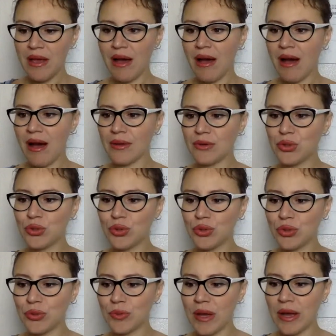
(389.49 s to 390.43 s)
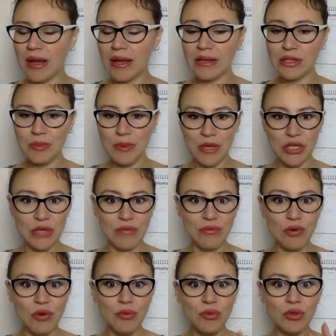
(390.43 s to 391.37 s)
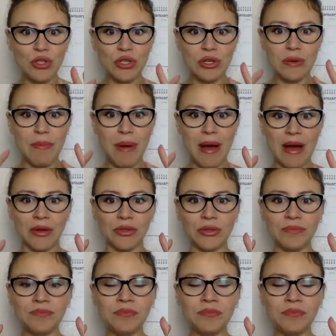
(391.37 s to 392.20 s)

and especially full moons are about